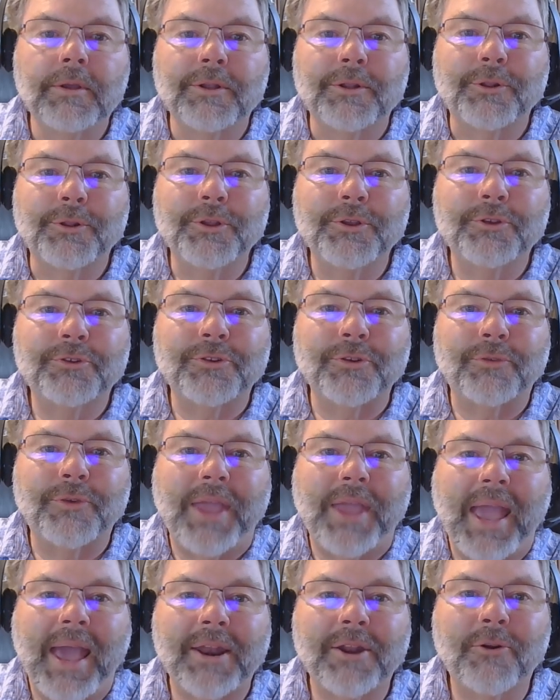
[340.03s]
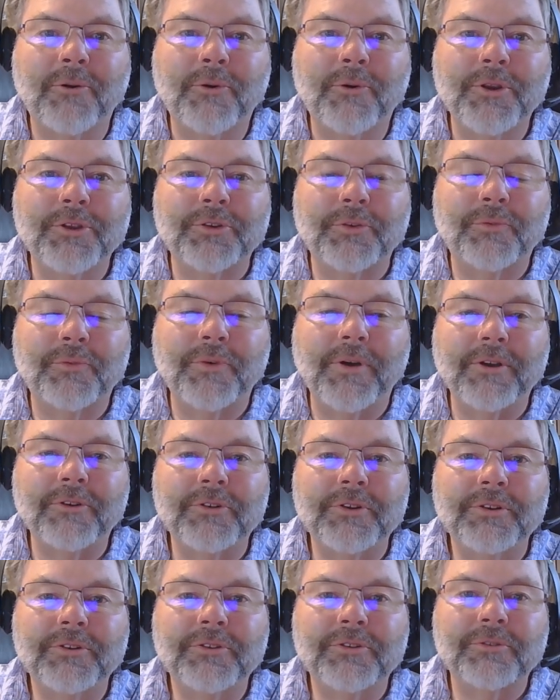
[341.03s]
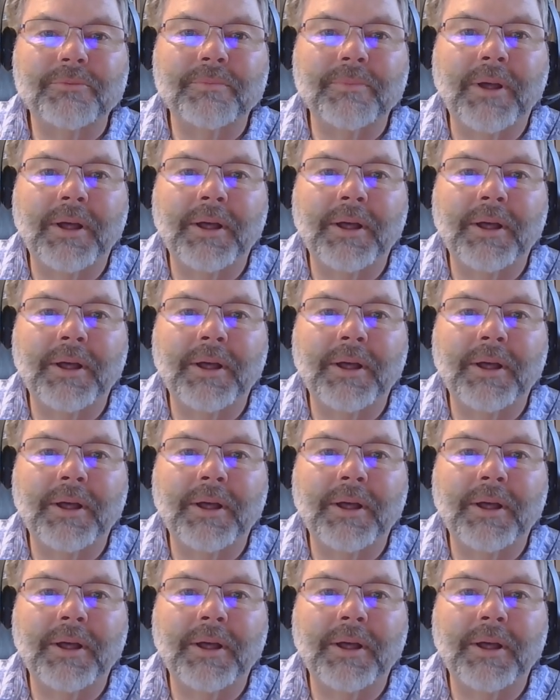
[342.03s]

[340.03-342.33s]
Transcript: list of categories of functions,